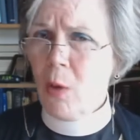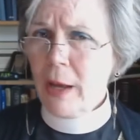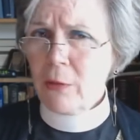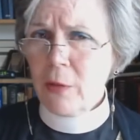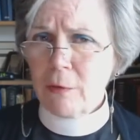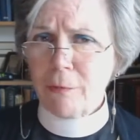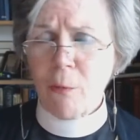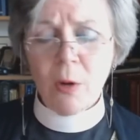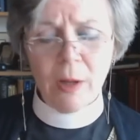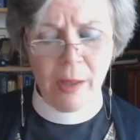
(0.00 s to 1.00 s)
Why are there
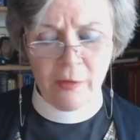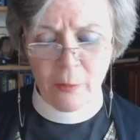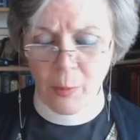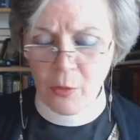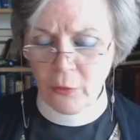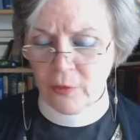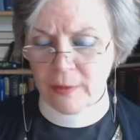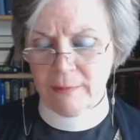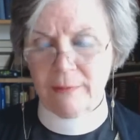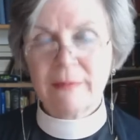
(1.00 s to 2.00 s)
four Gospels
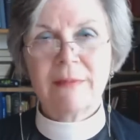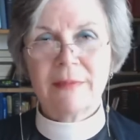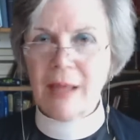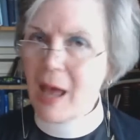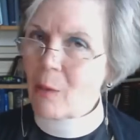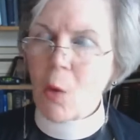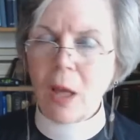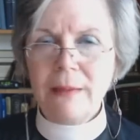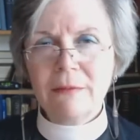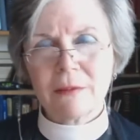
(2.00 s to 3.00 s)
and not
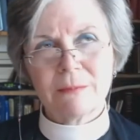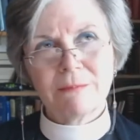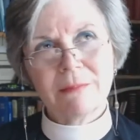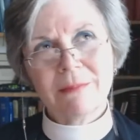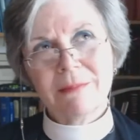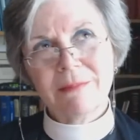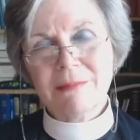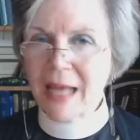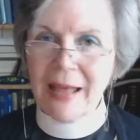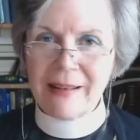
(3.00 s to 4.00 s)
one or
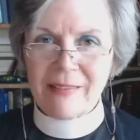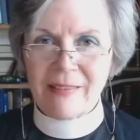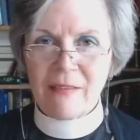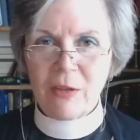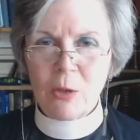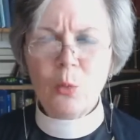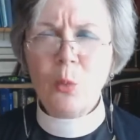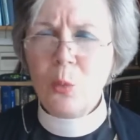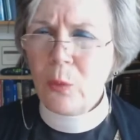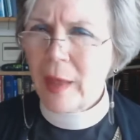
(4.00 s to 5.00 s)
not seven?
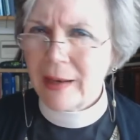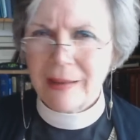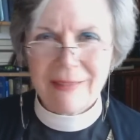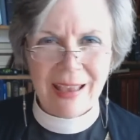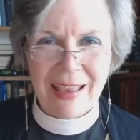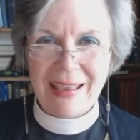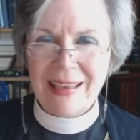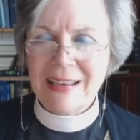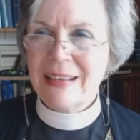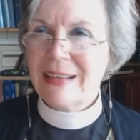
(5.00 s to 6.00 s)
Ooh, that is a
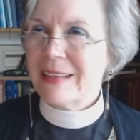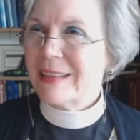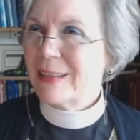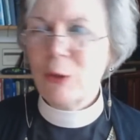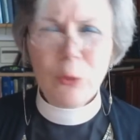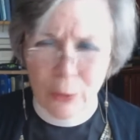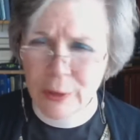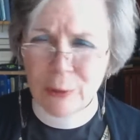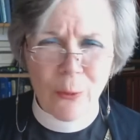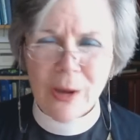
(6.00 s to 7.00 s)

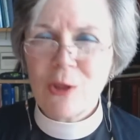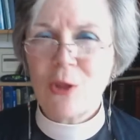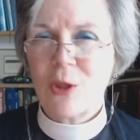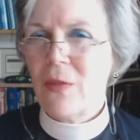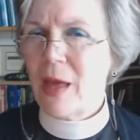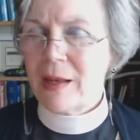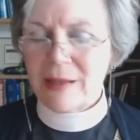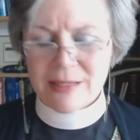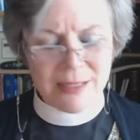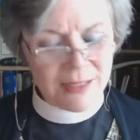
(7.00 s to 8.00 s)
good question. That
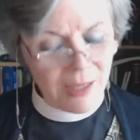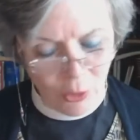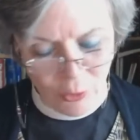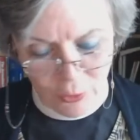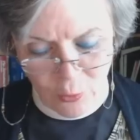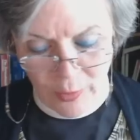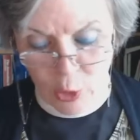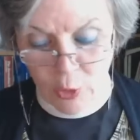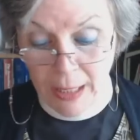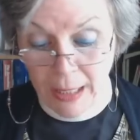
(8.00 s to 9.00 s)
is such a good
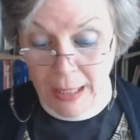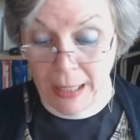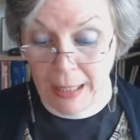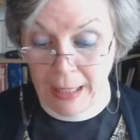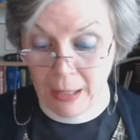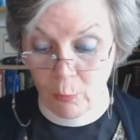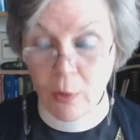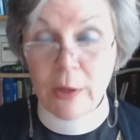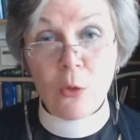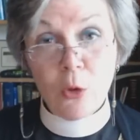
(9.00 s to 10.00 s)
question. And
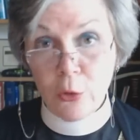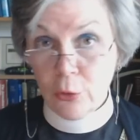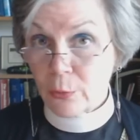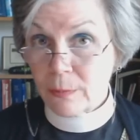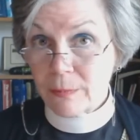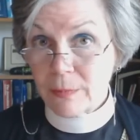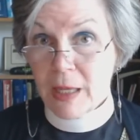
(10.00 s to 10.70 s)
what you should do